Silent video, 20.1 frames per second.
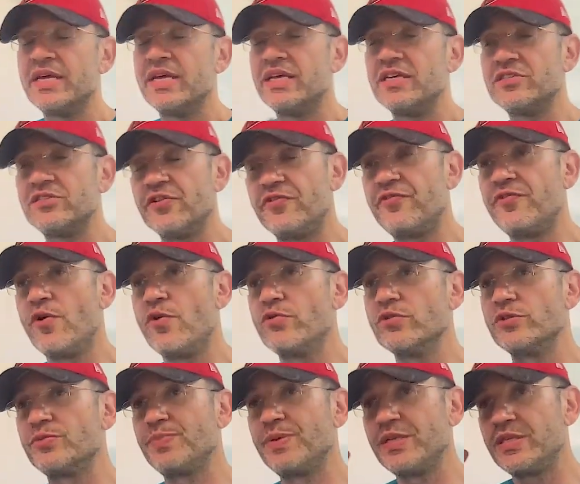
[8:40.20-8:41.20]
is the
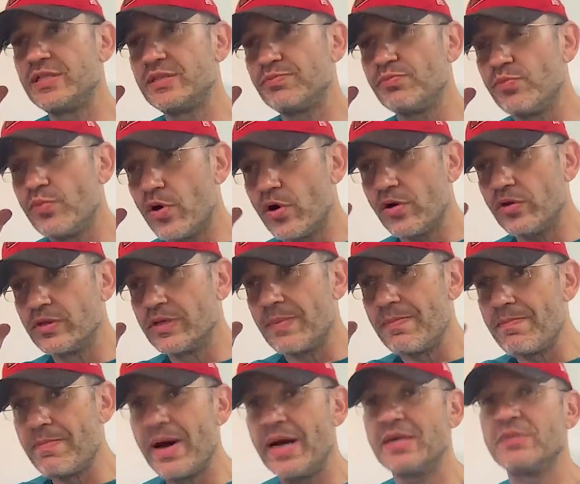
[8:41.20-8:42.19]
focus piece, more on
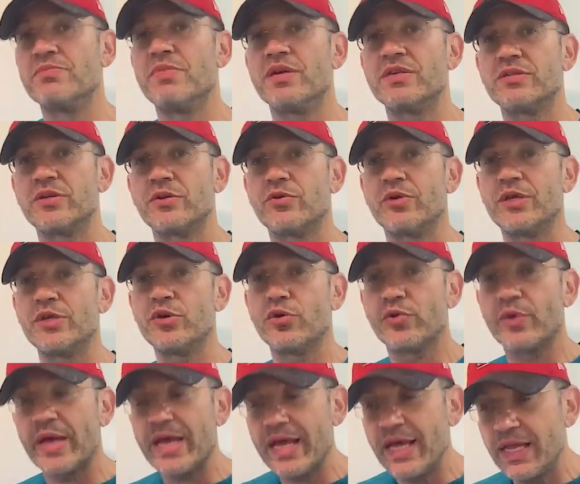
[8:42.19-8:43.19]
the mind muscle.
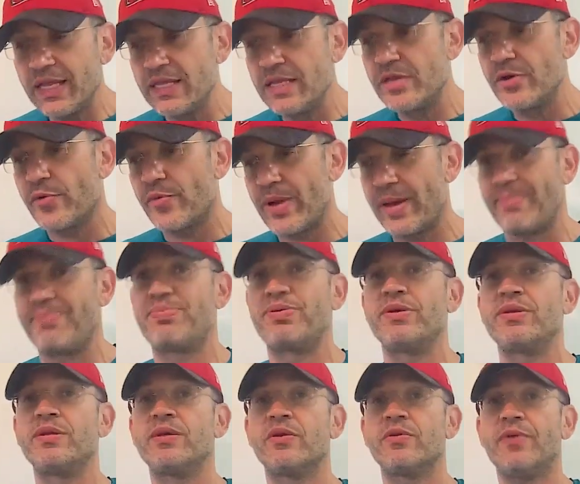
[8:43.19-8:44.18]
You're in the rep,
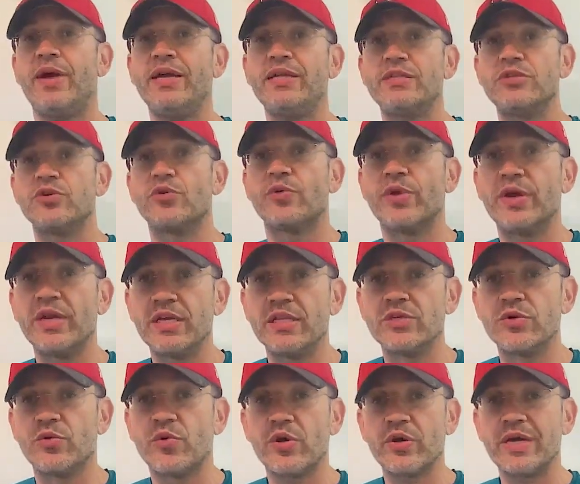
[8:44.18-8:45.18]
right? You're in
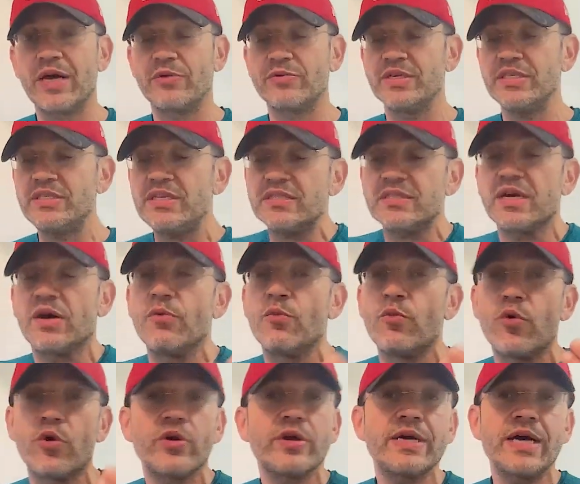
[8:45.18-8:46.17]
the workout. This is a
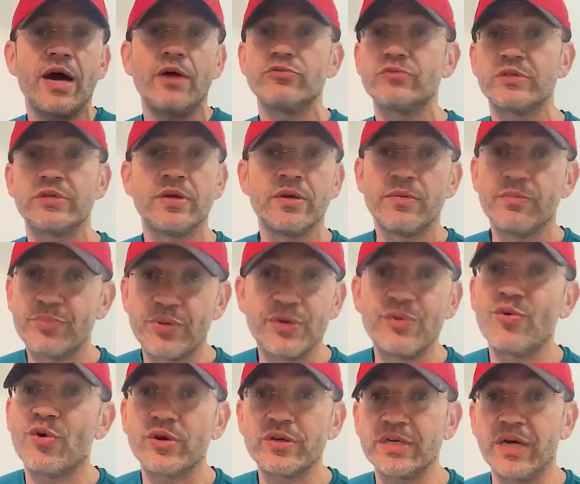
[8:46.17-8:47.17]
workout
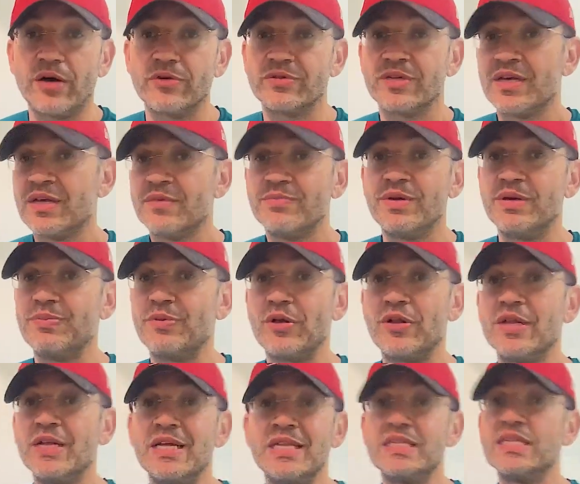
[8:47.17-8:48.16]
pre-workout,
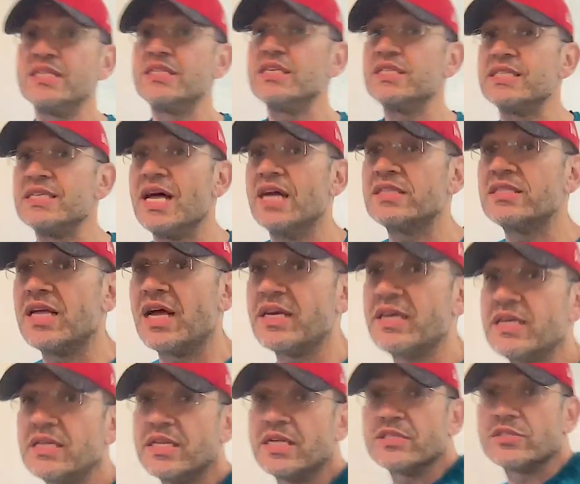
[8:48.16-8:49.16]
people. This is not
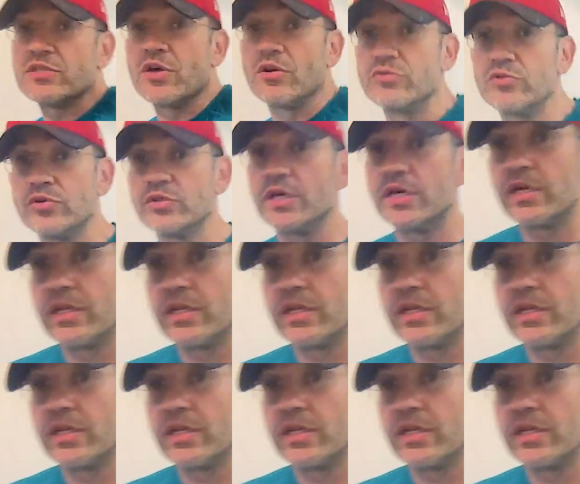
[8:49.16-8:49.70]
like, let's go to the